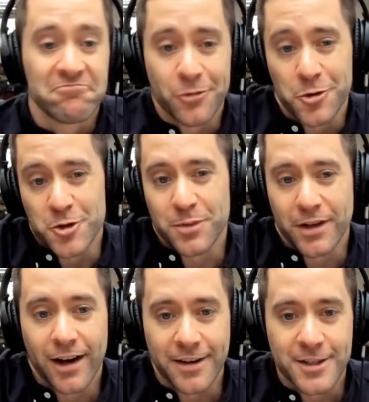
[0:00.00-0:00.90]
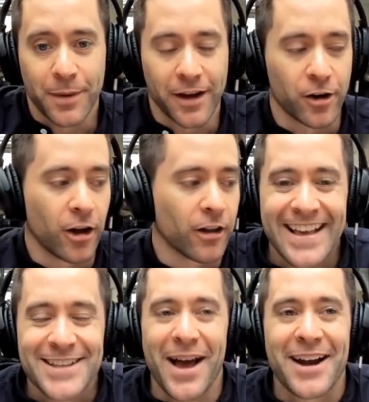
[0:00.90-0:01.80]
if we're just being honest about it all.
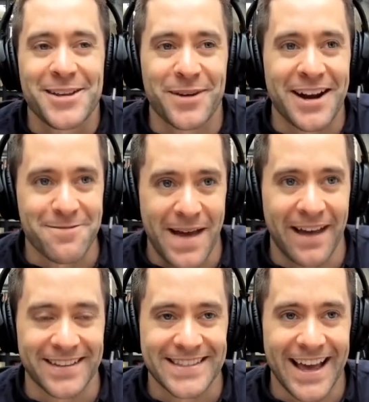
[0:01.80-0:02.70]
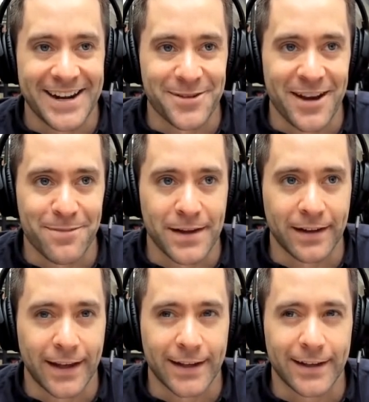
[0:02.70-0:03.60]
So how do you kind of balance that in a way of being
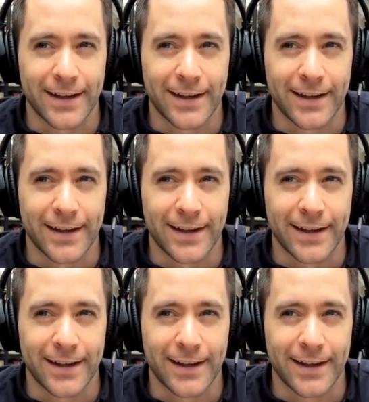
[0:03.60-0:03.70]
like,